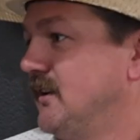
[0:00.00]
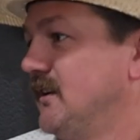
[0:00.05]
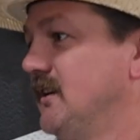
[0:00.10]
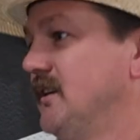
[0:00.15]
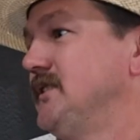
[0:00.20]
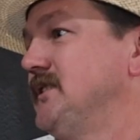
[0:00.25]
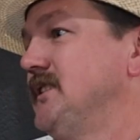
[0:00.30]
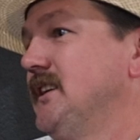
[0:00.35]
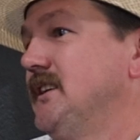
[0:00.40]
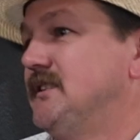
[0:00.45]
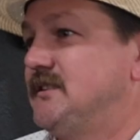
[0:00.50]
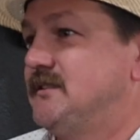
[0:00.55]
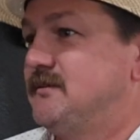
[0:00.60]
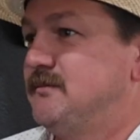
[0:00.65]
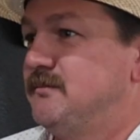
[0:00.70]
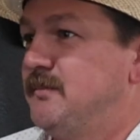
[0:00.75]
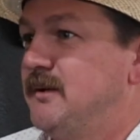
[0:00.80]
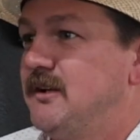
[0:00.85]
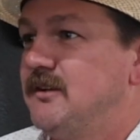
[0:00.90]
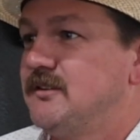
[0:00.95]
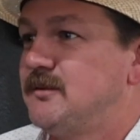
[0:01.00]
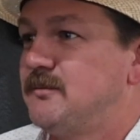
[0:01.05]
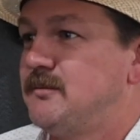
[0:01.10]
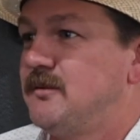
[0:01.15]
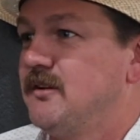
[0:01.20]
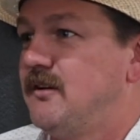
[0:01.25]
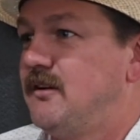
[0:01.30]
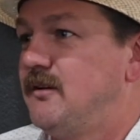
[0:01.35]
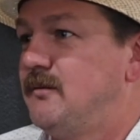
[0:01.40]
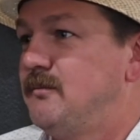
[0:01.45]
Got to change the belt on
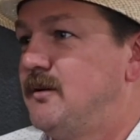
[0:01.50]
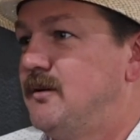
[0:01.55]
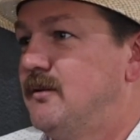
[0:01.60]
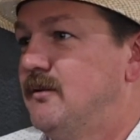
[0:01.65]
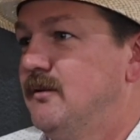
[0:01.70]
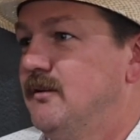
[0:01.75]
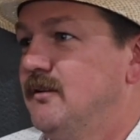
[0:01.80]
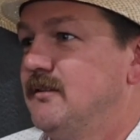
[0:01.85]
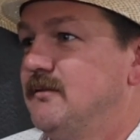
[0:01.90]
my lawnmower."